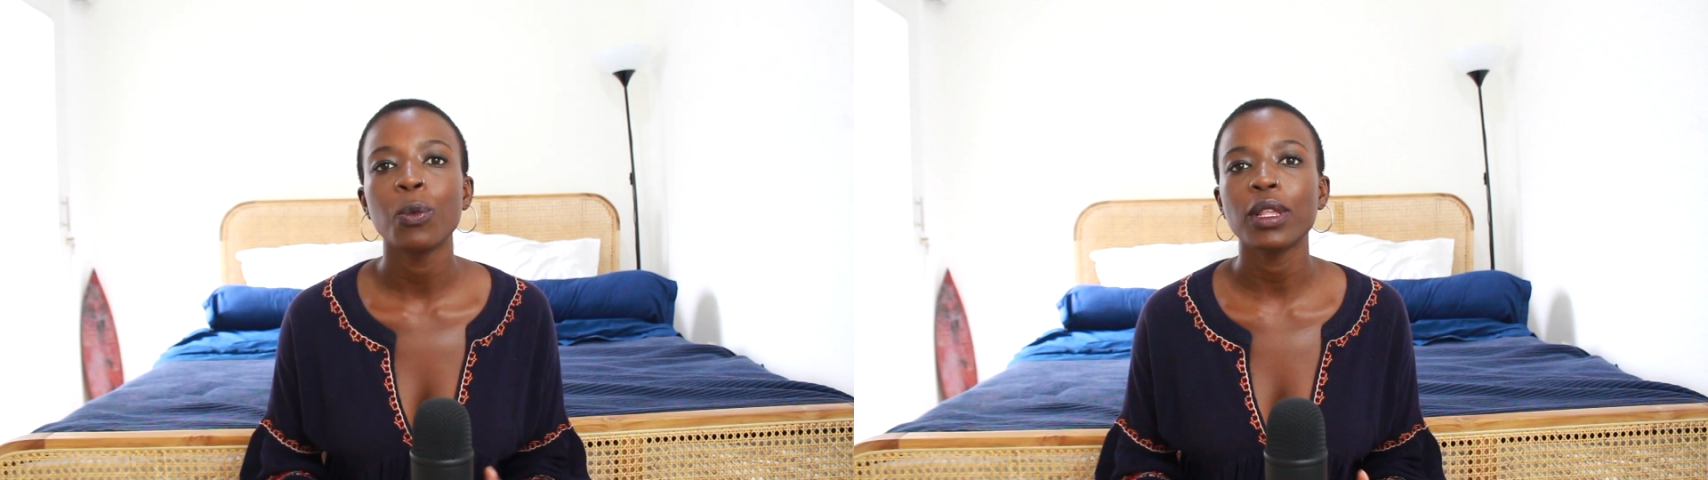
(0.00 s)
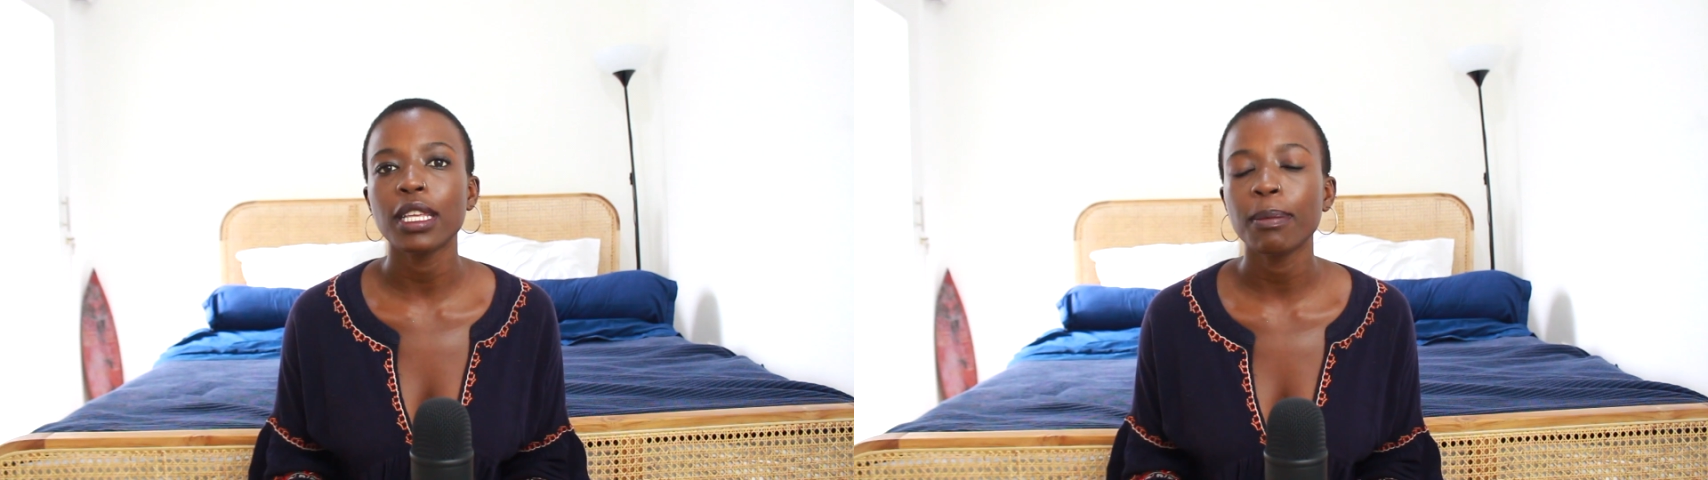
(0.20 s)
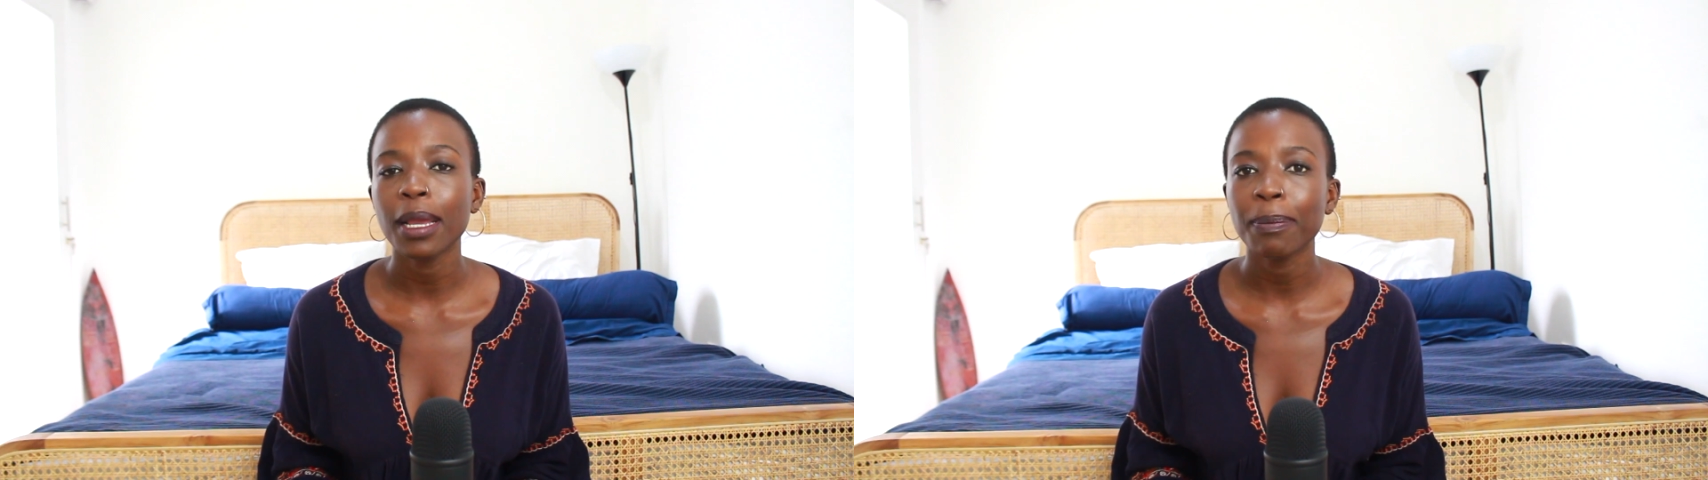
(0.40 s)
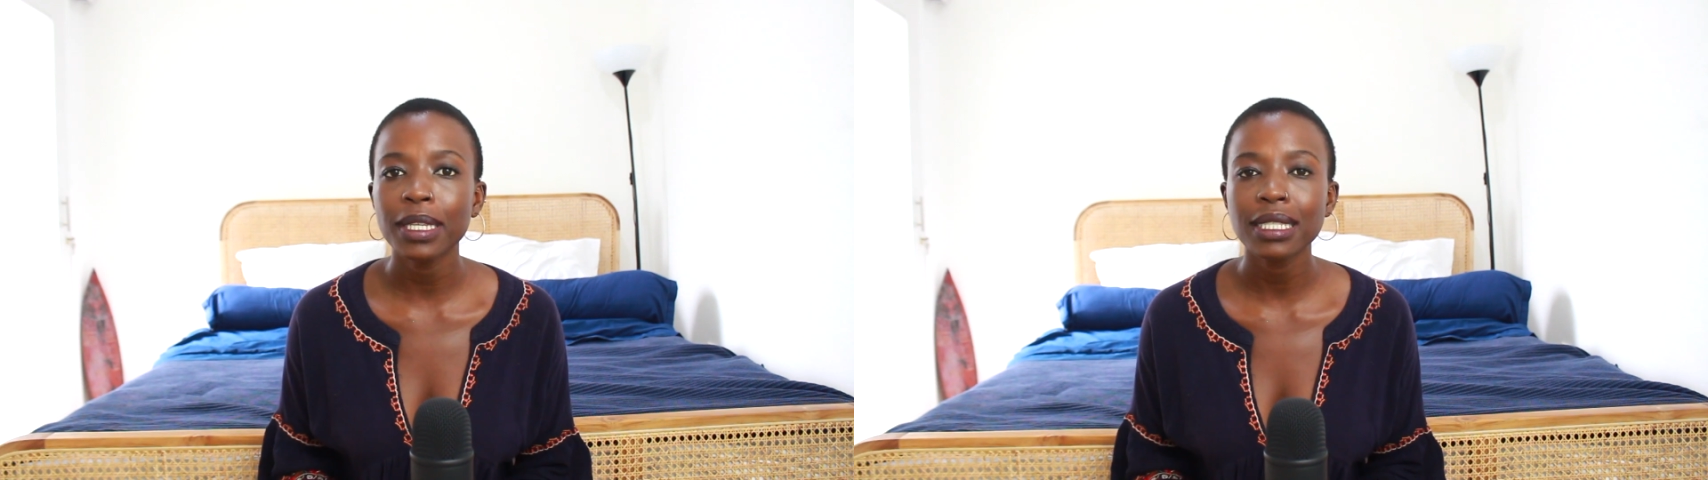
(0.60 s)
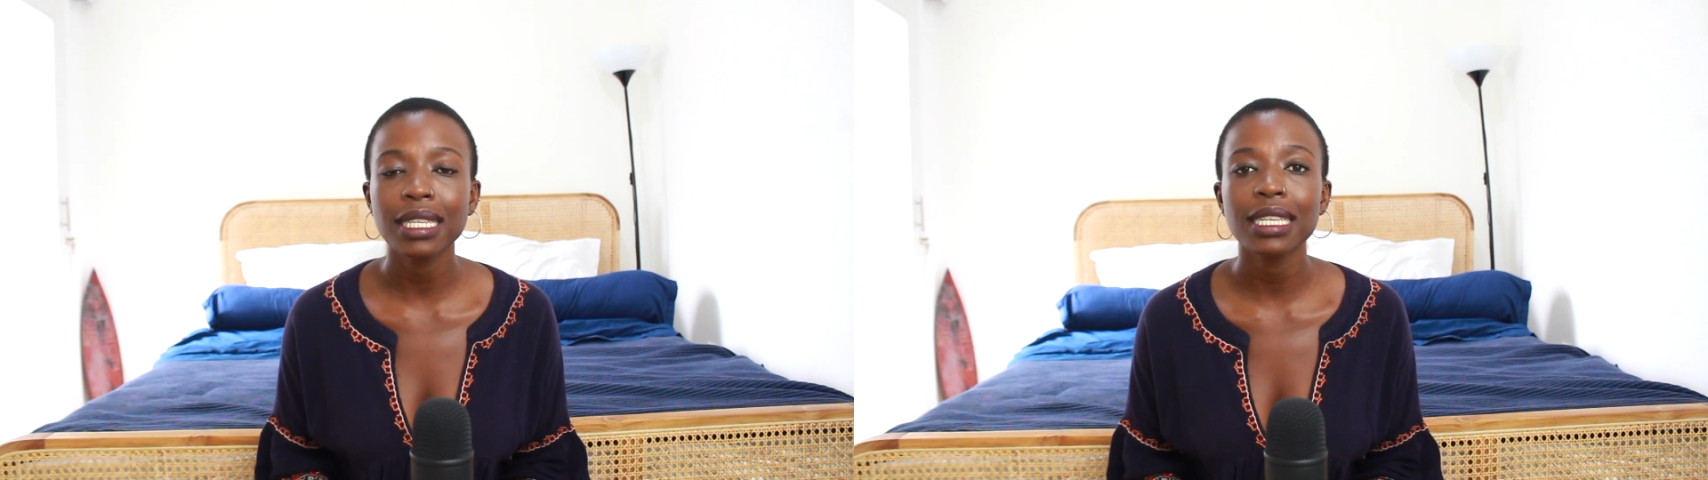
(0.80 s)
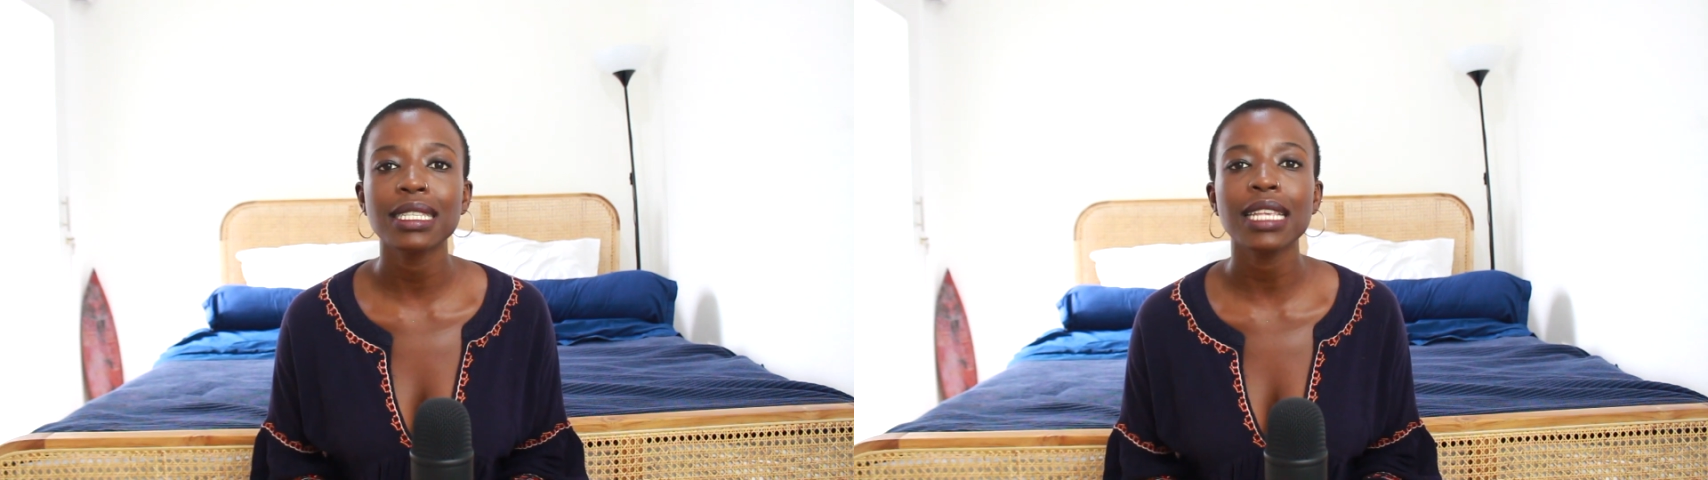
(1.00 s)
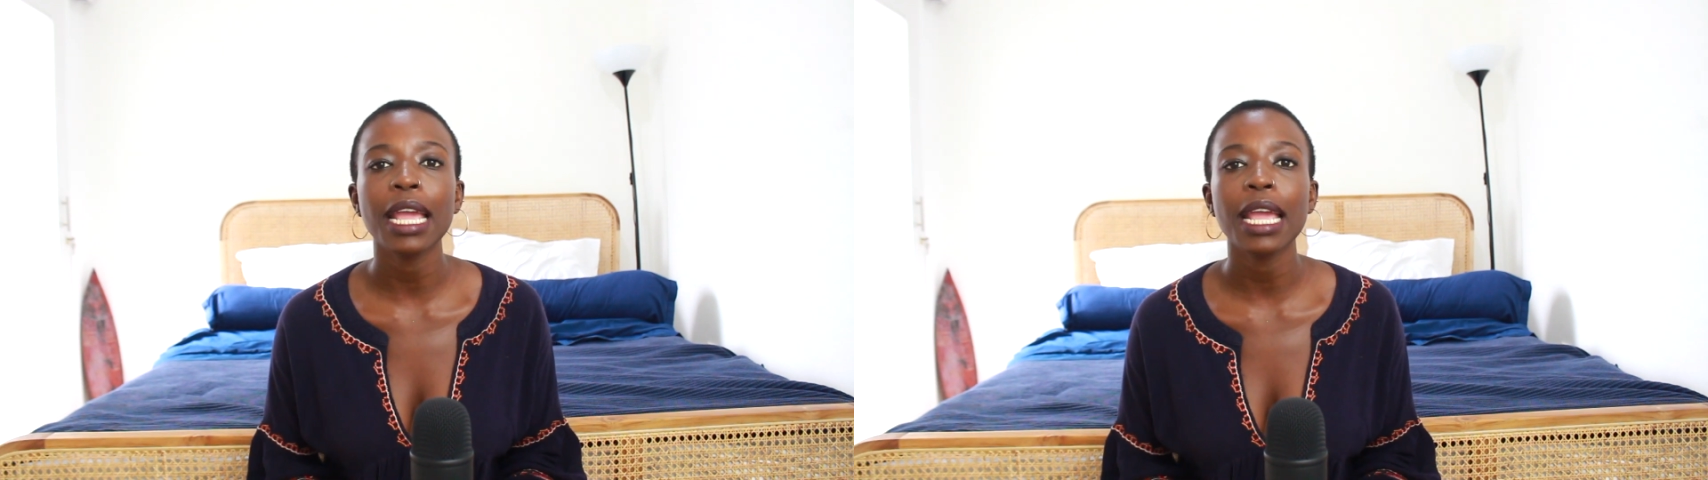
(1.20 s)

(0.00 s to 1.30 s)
within my business.